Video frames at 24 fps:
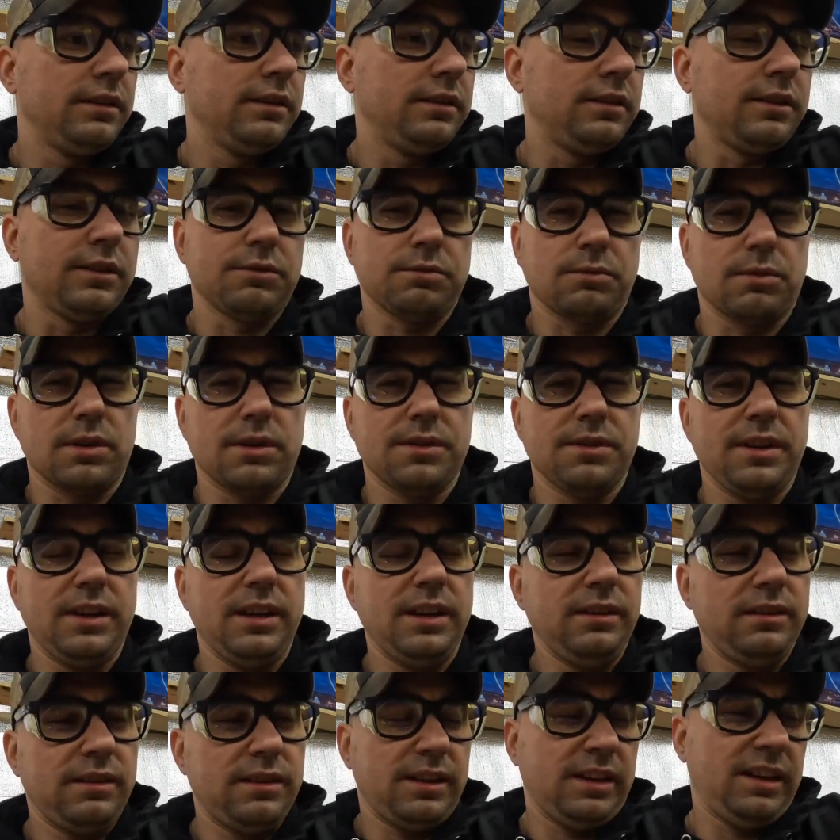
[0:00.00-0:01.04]
is
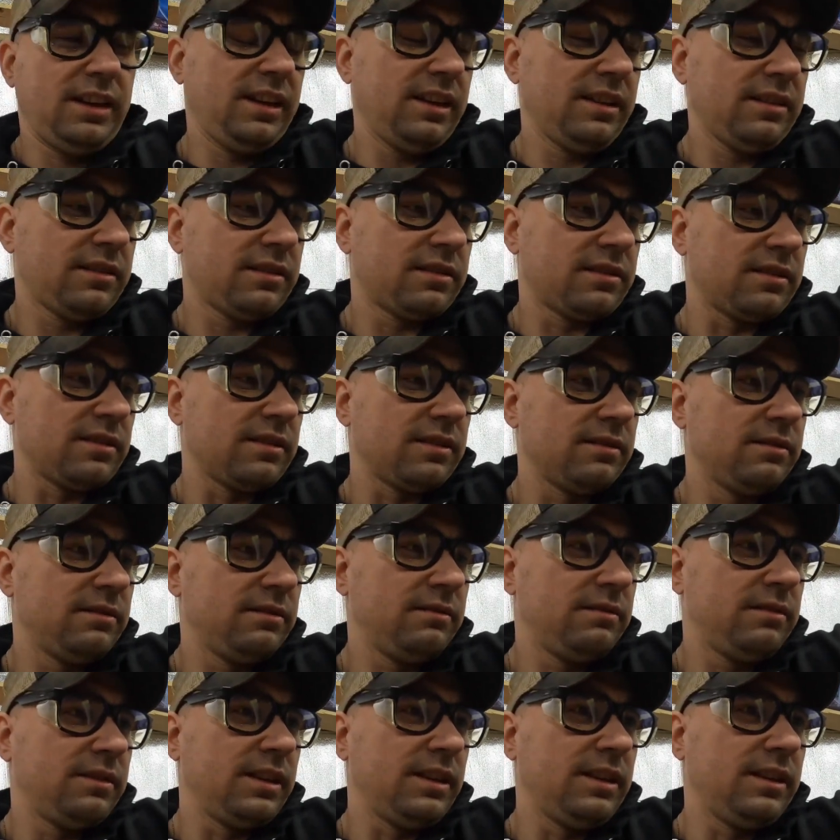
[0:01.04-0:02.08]
worthy, I guess, or
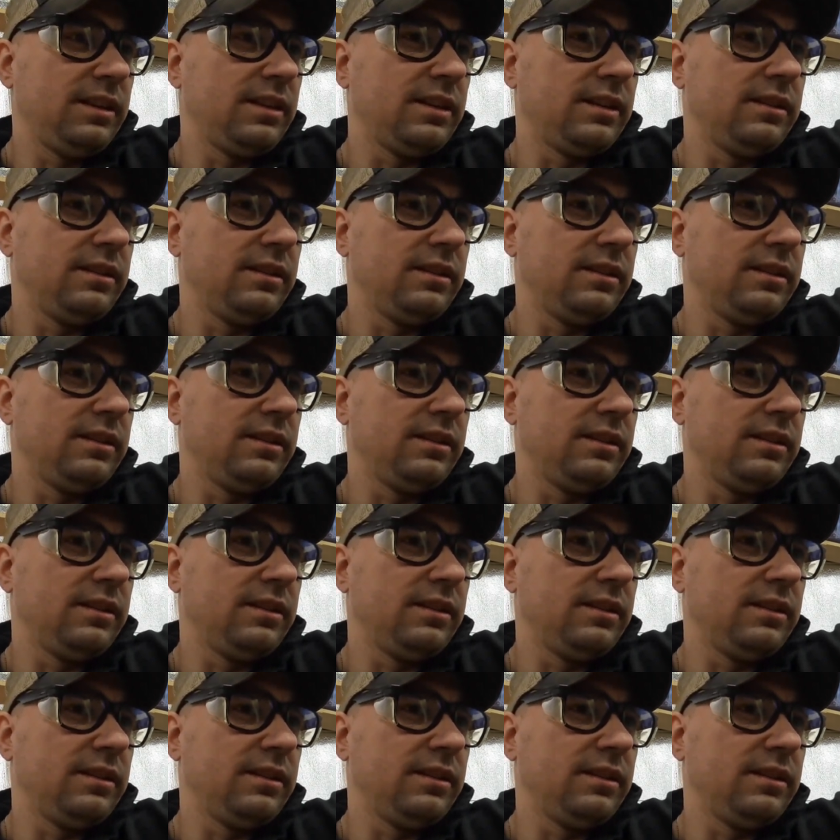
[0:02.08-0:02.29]
like,